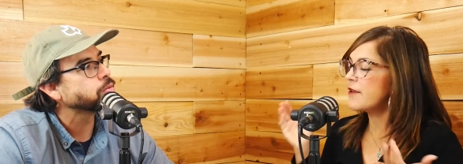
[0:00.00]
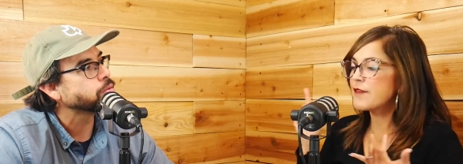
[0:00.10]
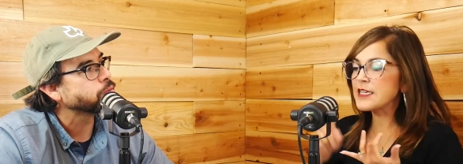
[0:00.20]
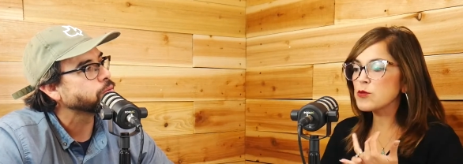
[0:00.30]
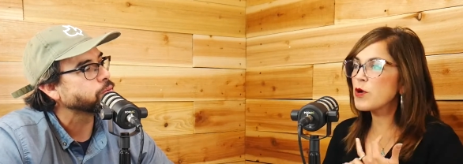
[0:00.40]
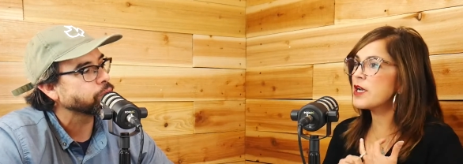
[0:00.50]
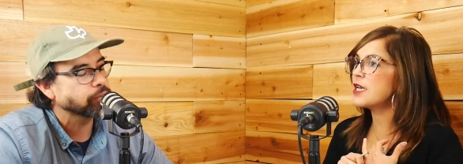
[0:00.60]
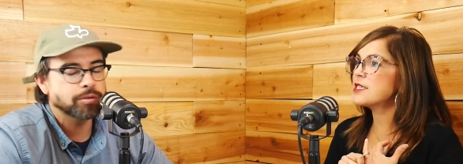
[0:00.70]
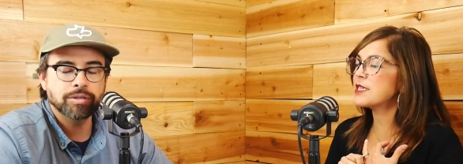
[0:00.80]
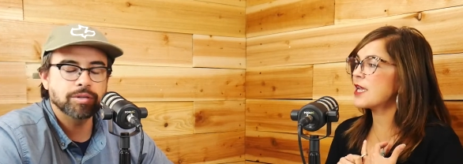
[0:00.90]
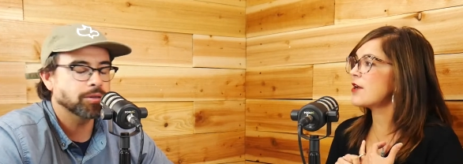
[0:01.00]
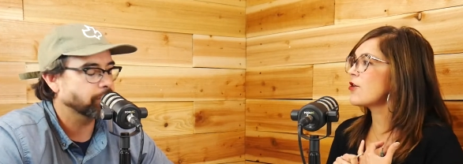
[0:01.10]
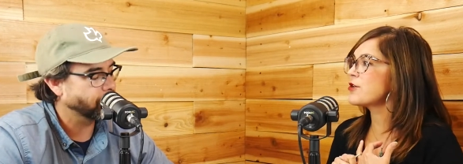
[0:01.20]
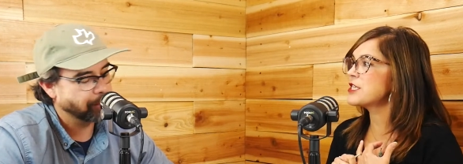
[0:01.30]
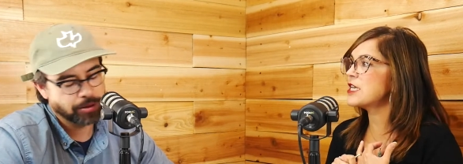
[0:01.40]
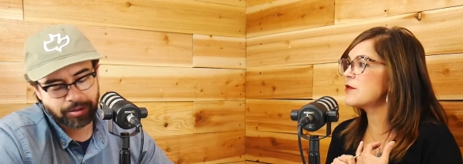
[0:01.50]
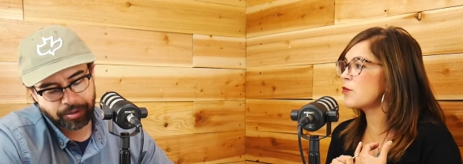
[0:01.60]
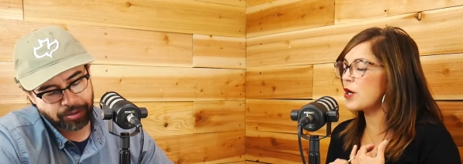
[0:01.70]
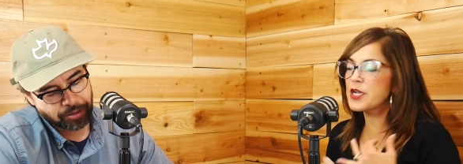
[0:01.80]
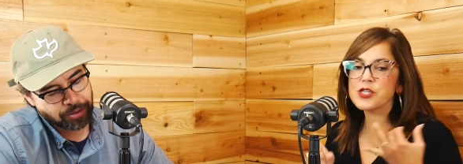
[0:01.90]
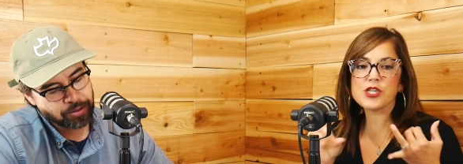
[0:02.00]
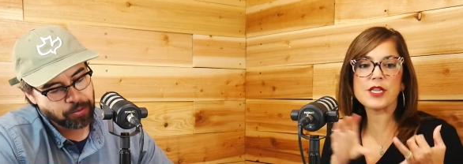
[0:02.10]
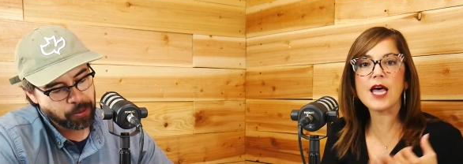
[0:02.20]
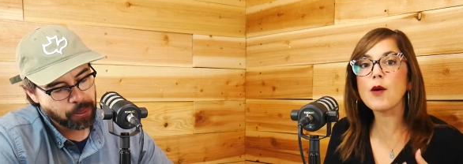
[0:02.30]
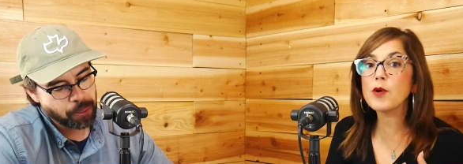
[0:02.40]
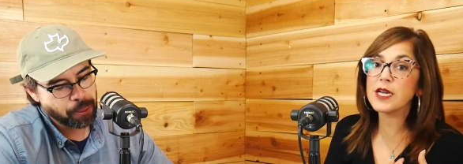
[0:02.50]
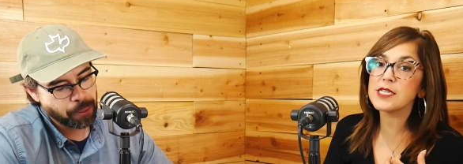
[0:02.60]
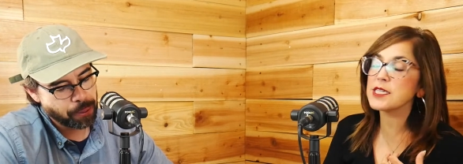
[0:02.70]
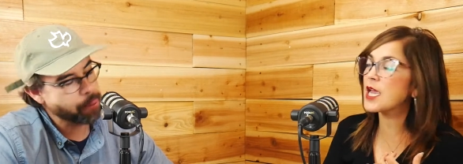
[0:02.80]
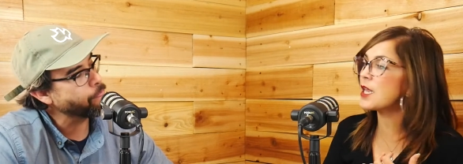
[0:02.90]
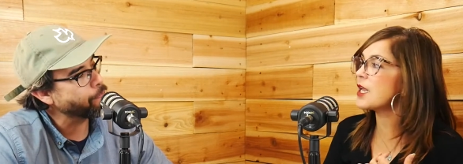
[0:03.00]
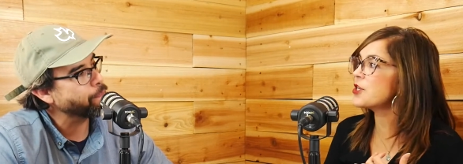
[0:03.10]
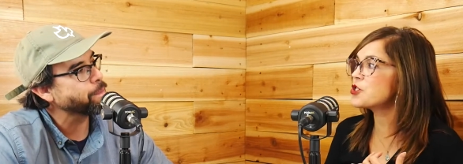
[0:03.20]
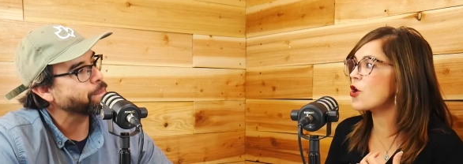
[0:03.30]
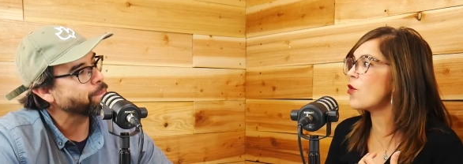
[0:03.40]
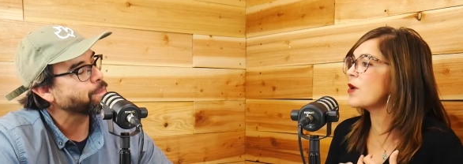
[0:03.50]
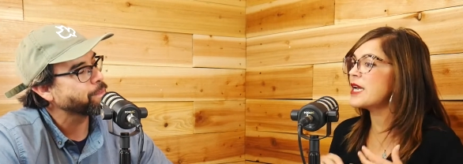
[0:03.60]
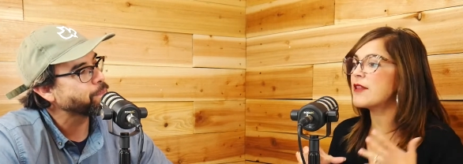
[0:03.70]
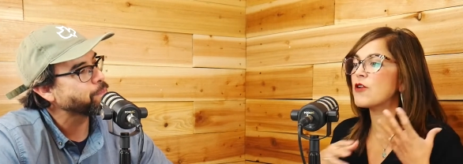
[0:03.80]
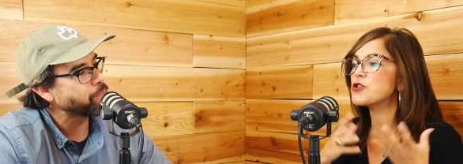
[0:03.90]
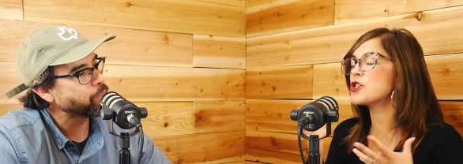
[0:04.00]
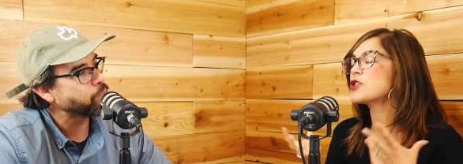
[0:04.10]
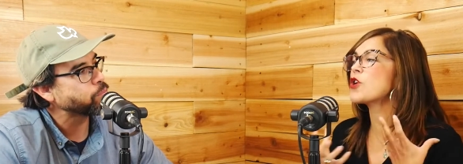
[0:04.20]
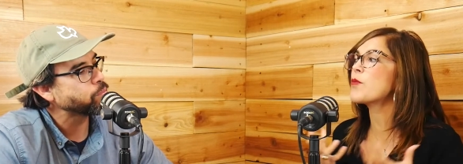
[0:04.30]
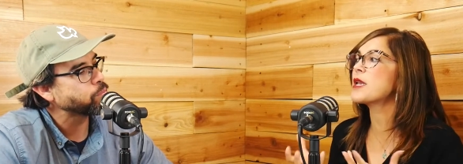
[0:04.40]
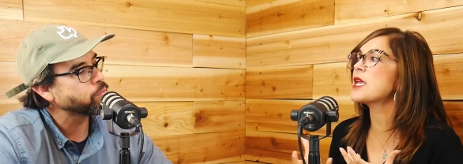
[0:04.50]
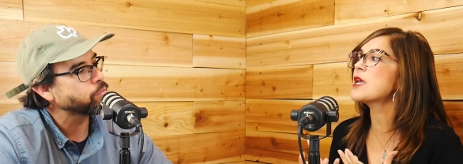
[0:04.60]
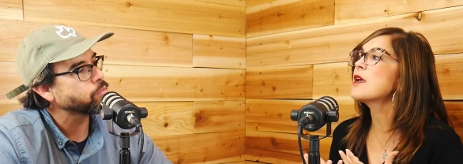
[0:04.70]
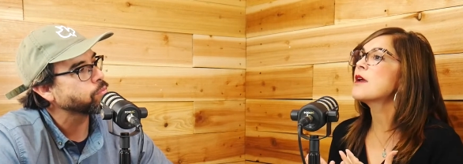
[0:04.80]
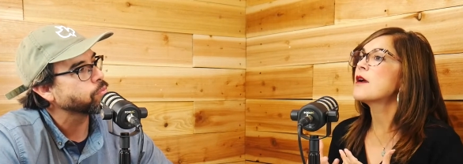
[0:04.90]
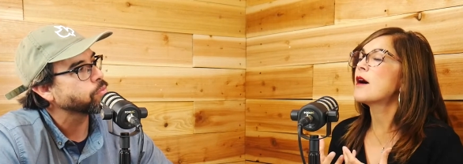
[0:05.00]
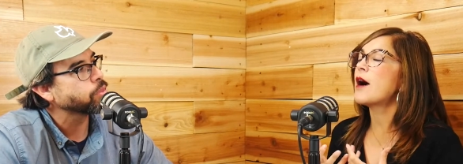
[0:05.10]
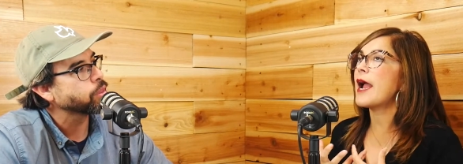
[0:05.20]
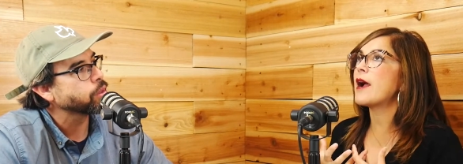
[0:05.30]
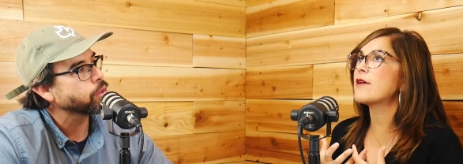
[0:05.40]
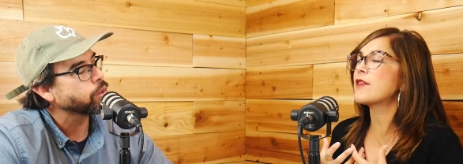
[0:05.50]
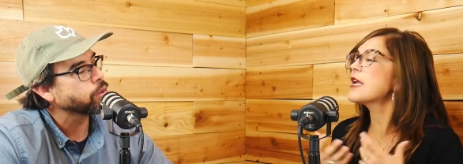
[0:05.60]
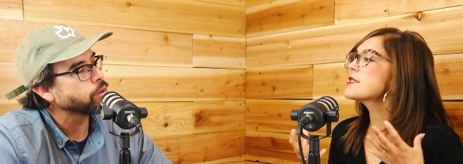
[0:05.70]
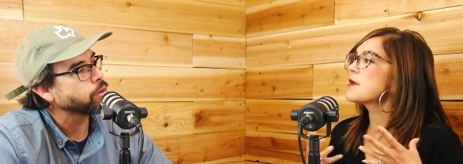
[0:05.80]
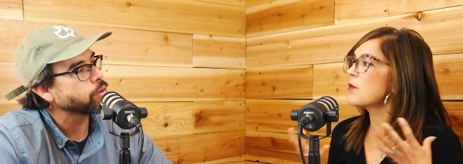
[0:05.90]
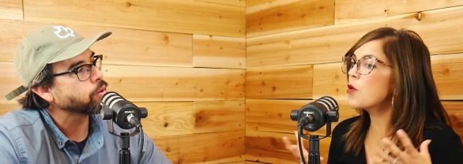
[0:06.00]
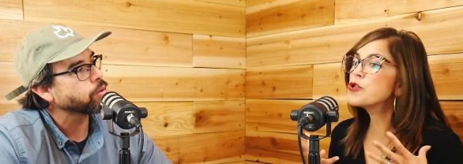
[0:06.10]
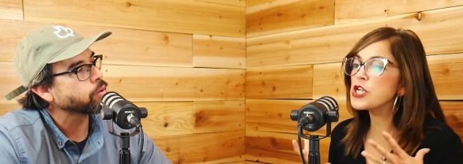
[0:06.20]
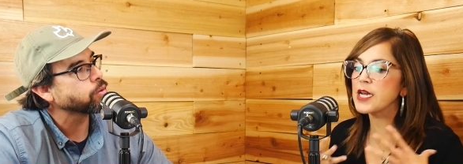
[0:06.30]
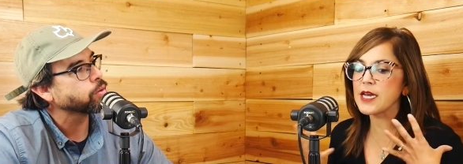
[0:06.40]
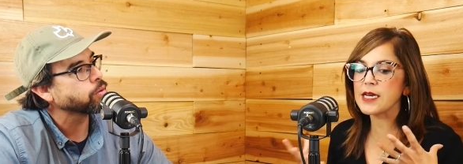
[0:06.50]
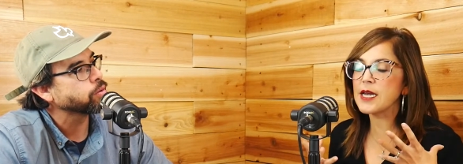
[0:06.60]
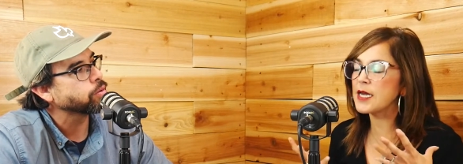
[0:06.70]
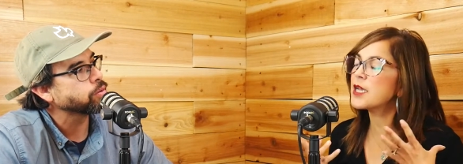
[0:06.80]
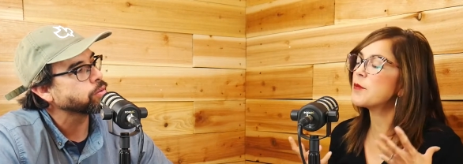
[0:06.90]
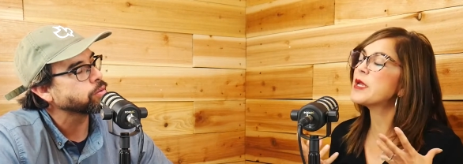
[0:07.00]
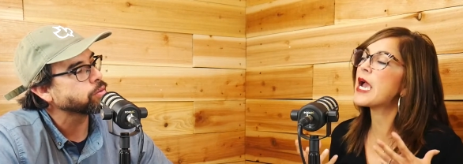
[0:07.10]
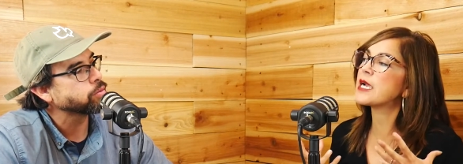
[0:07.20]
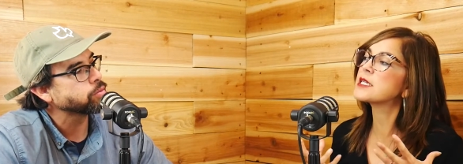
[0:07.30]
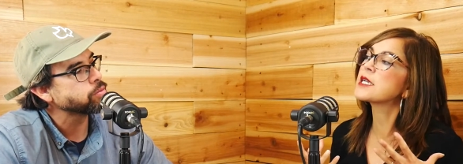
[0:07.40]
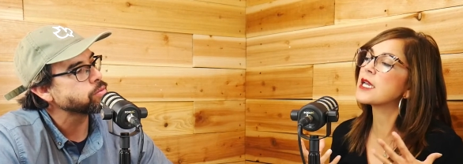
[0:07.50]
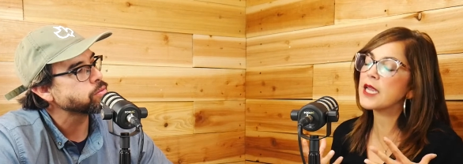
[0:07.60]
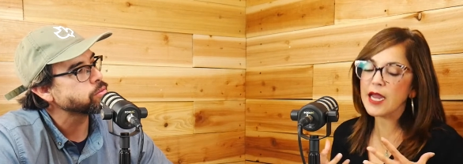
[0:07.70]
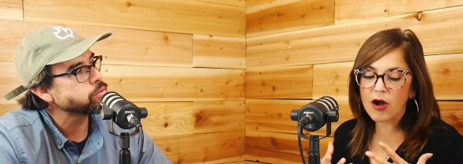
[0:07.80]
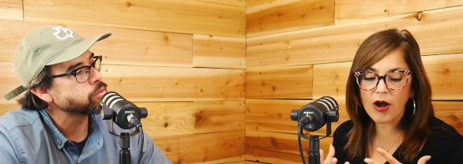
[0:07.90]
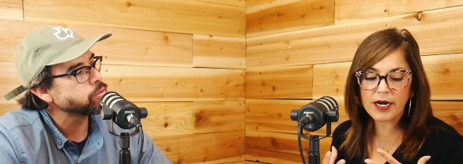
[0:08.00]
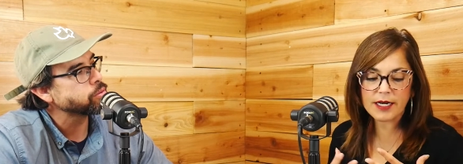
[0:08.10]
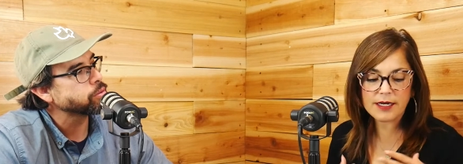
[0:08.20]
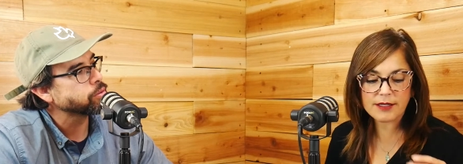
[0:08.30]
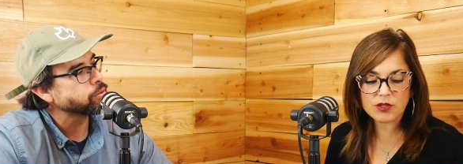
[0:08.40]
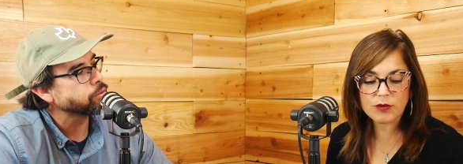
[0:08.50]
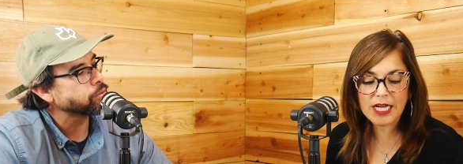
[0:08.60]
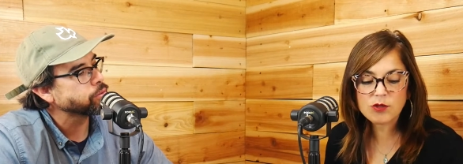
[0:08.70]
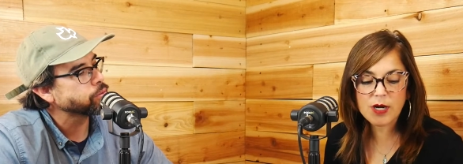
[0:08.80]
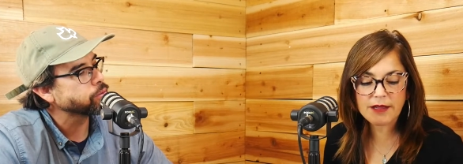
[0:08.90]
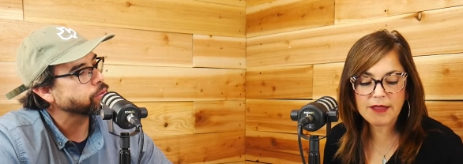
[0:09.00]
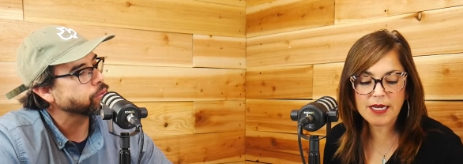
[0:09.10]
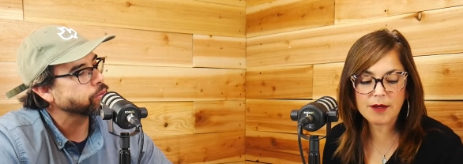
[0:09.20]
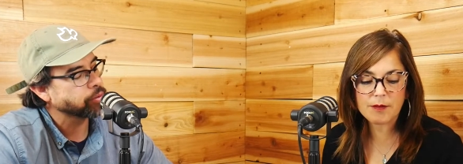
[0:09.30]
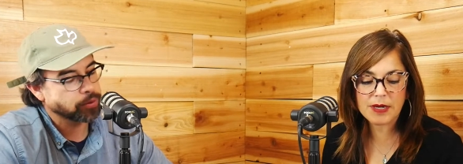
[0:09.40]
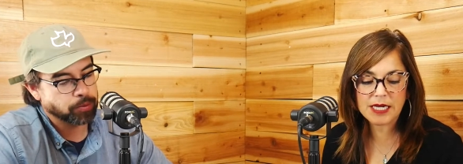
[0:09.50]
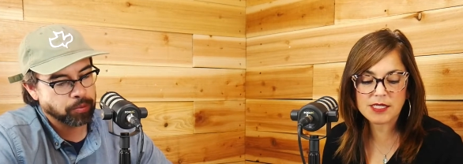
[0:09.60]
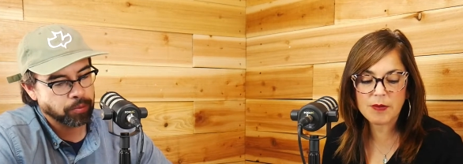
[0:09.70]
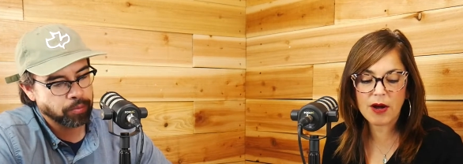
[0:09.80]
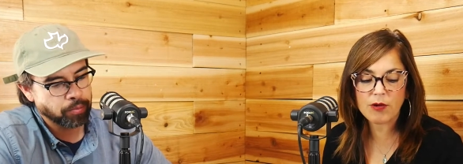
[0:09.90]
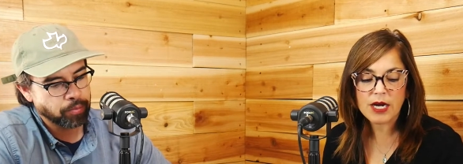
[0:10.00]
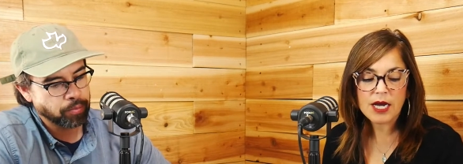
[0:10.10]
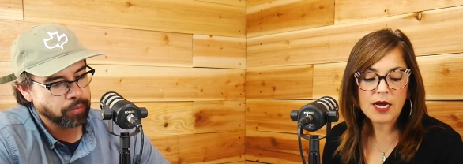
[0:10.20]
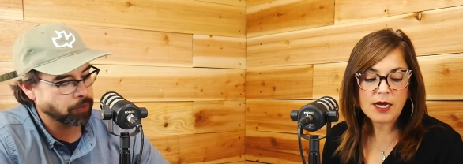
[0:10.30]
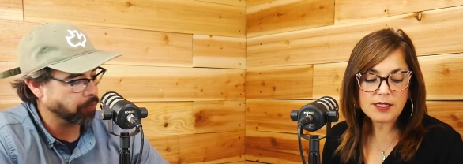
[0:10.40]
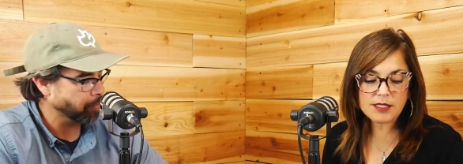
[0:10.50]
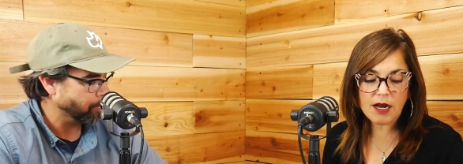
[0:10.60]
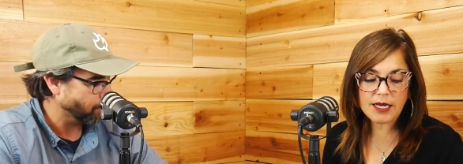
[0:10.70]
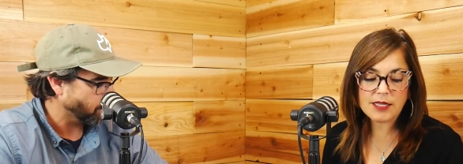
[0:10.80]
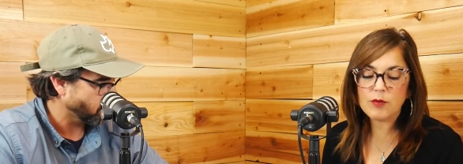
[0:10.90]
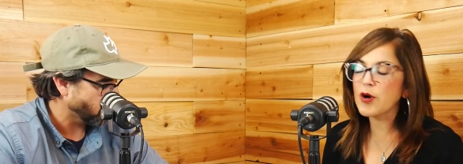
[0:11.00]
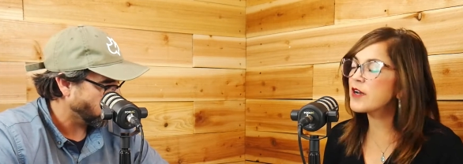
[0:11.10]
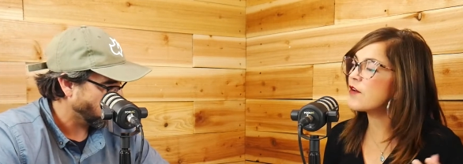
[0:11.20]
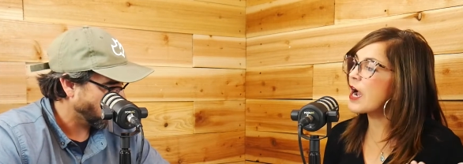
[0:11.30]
Speaker 1: This one needs to get her teeth brushed, and that one needs to get mm-hmm. lunch going. And there's just so many things in motion and, and, it could be hectic and chaotic and so that's what i think it means about does not eat the bread of